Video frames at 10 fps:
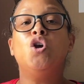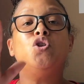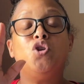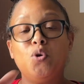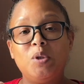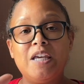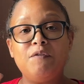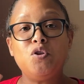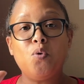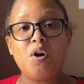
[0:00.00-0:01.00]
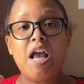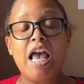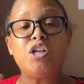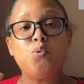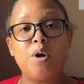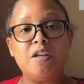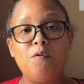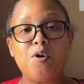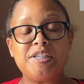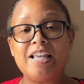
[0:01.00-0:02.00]
You live in your head
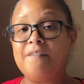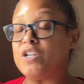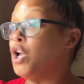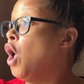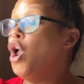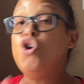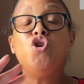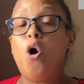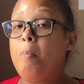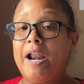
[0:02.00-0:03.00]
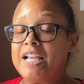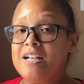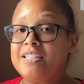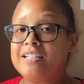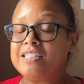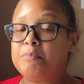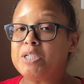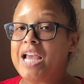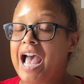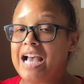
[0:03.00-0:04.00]
24/7. Nobody else has as
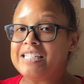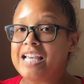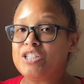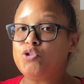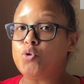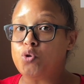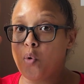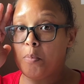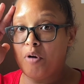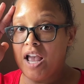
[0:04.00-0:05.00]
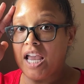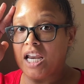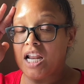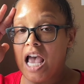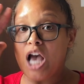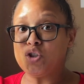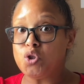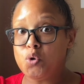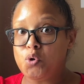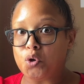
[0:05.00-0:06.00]
much access to your brain as
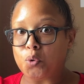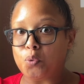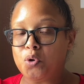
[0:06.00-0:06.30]
you do.